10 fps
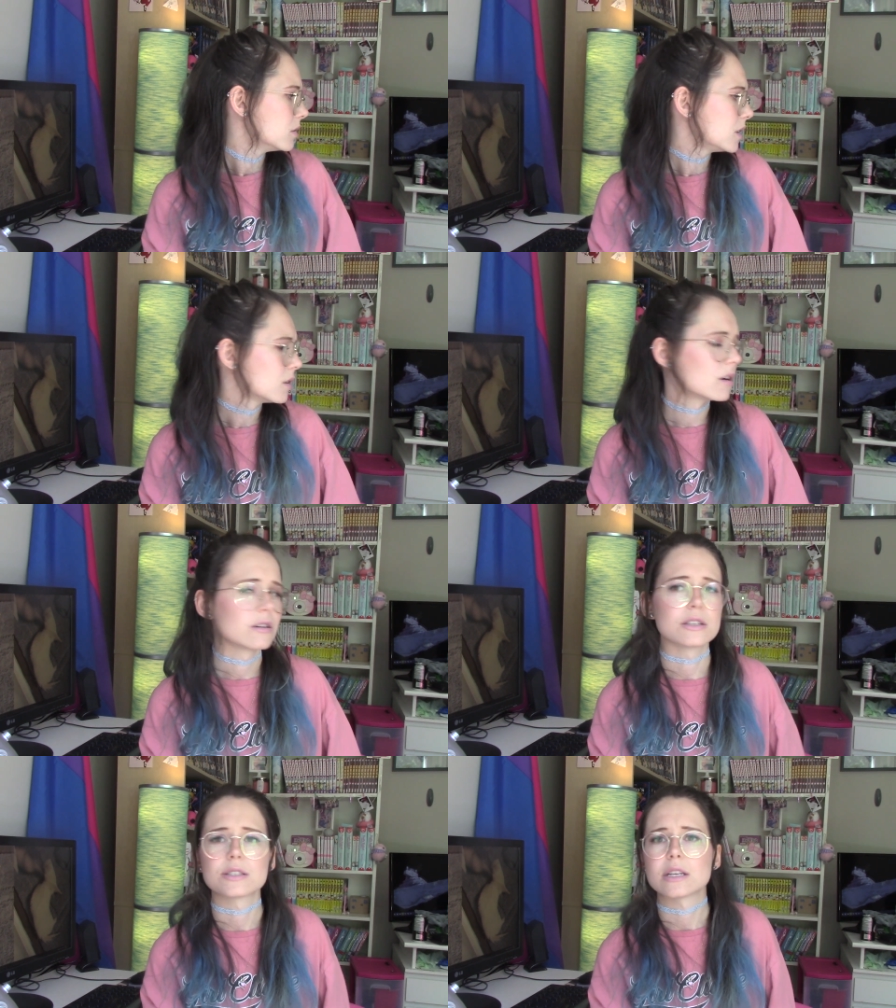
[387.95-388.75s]
and
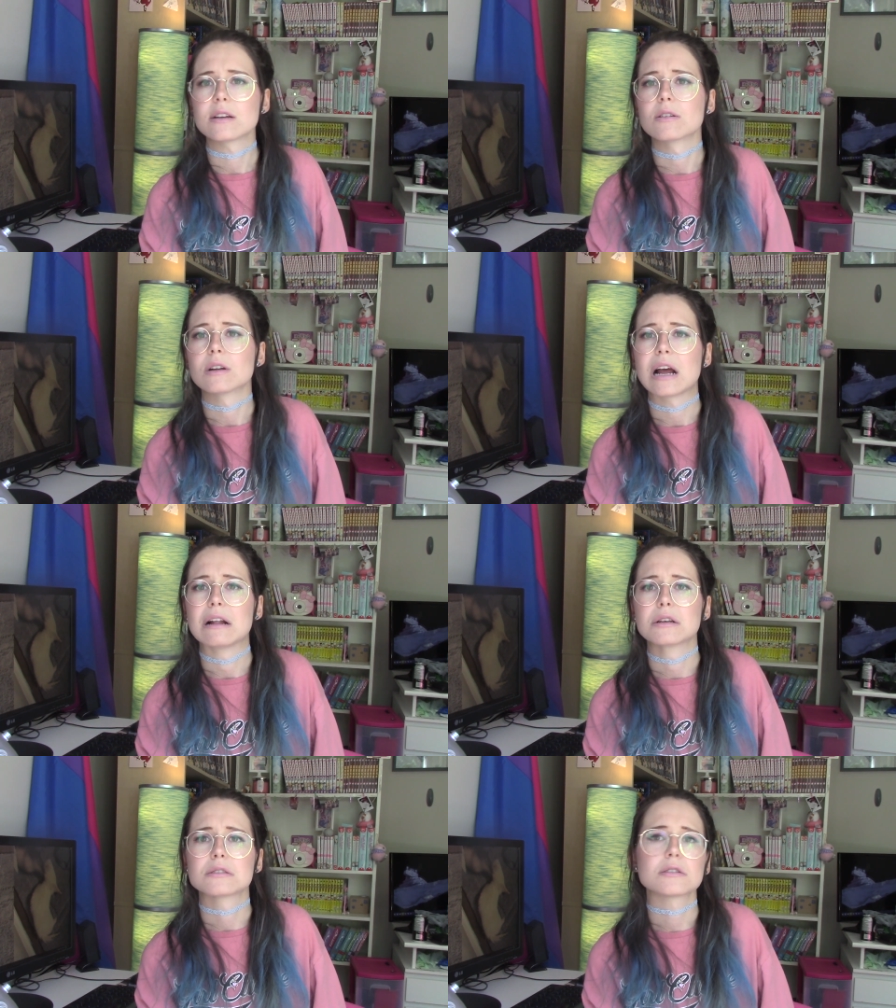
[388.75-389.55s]
Laura's sitting on
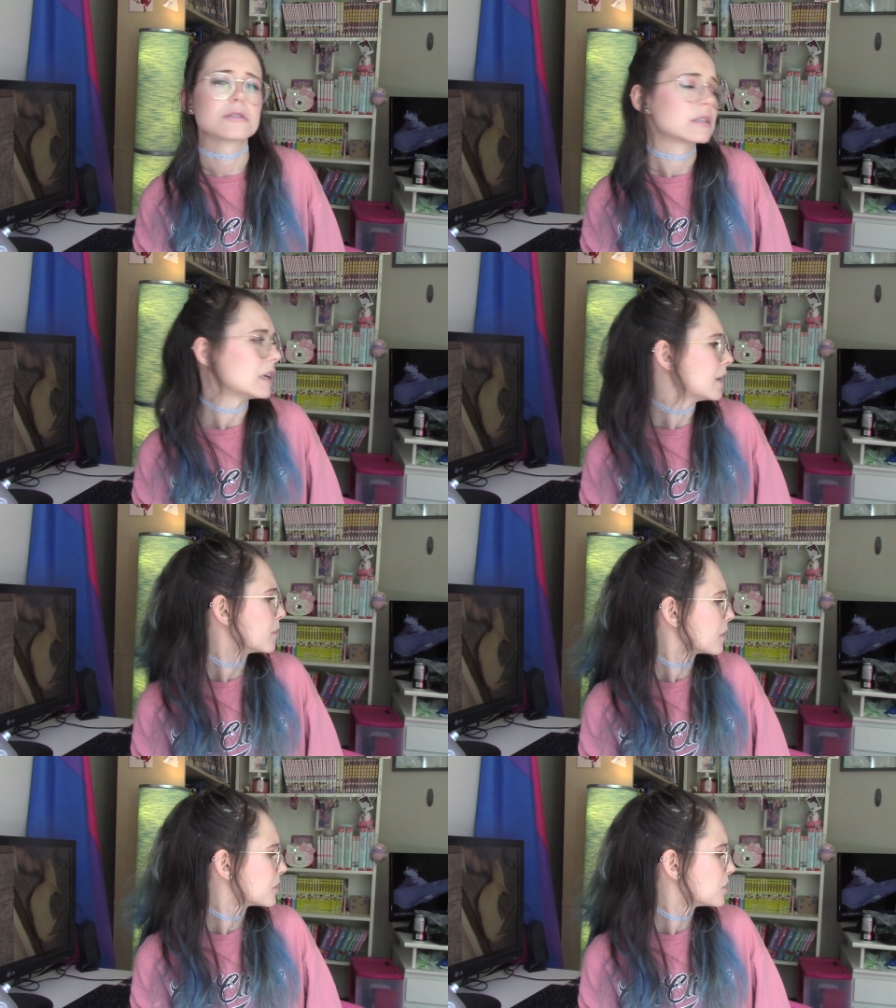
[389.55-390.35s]
Alex's
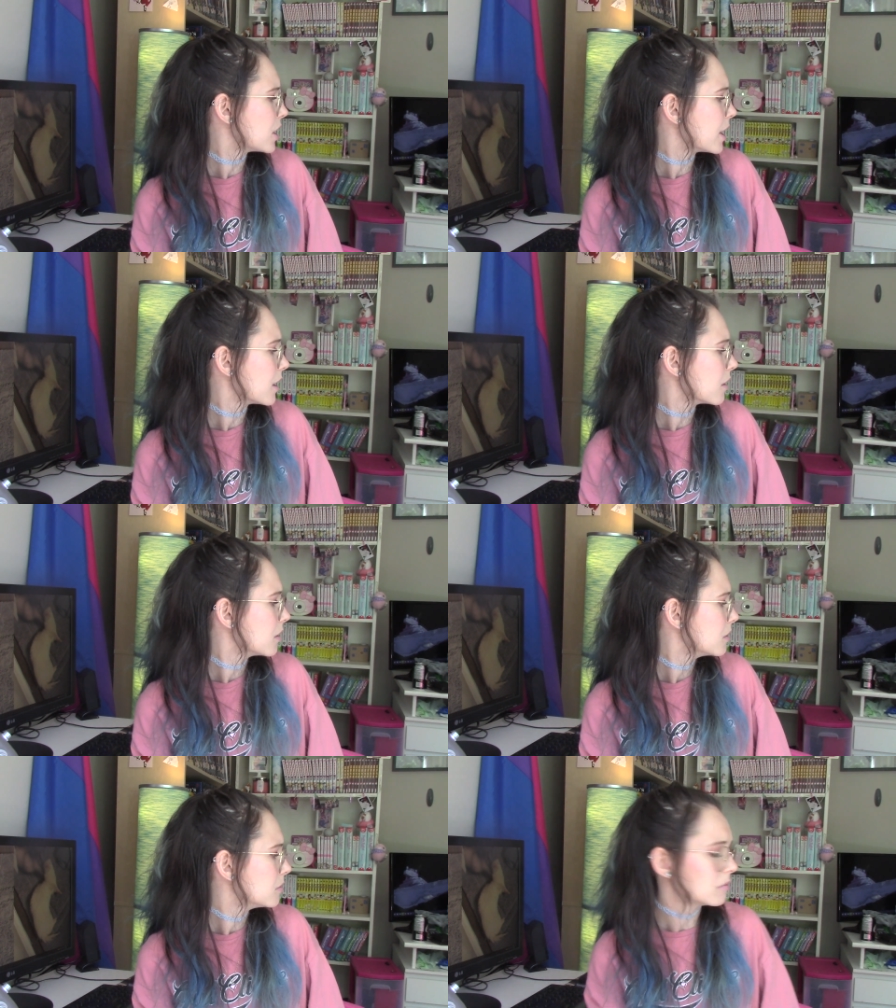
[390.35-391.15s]
gamer chair.
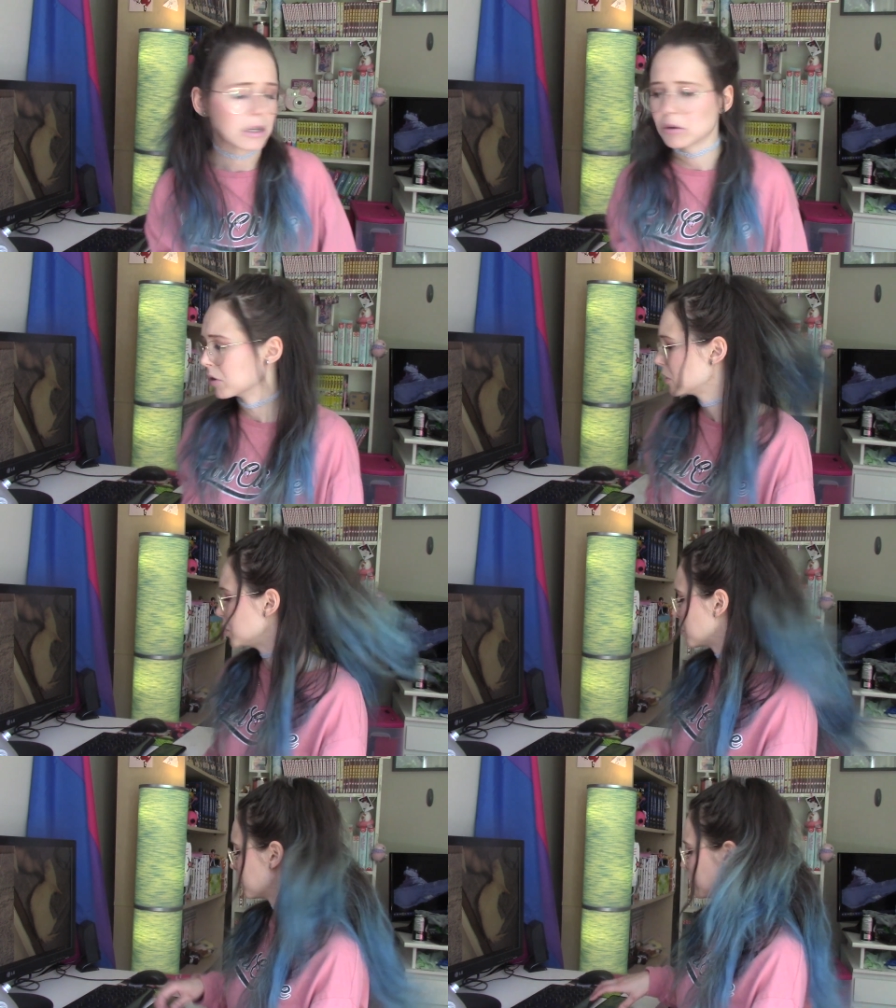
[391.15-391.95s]
I gotta
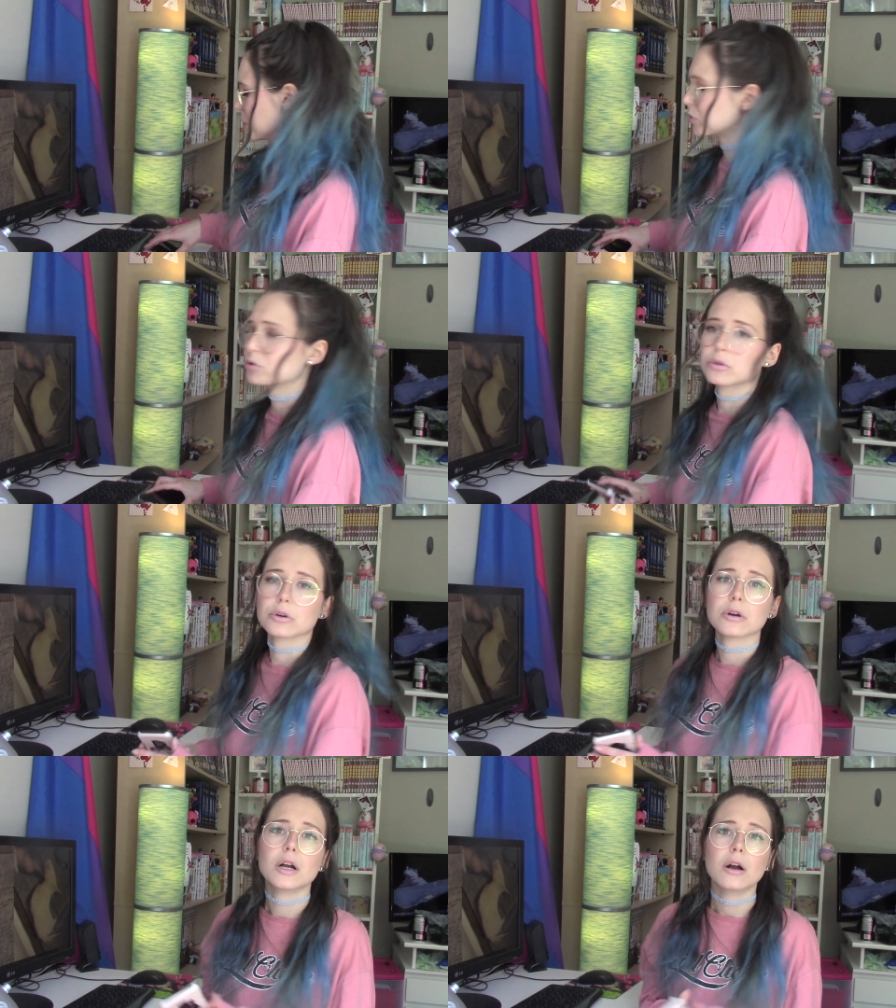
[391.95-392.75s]
take a picture.